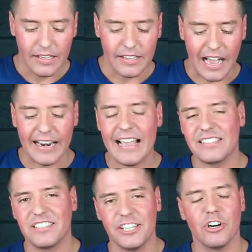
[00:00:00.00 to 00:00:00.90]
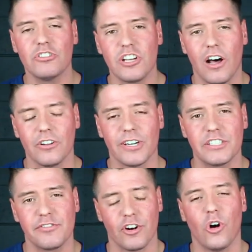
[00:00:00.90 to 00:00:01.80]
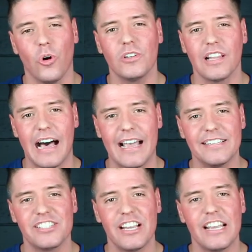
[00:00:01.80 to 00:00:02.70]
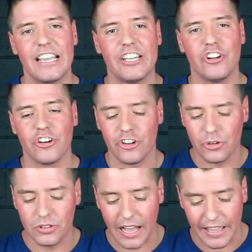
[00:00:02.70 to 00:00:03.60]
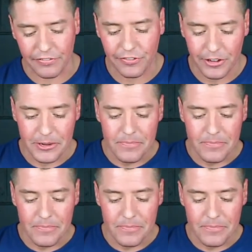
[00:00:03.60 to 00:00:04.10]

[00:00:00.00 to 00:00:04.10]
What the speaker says: God has zero tolerance for old lies in your new life.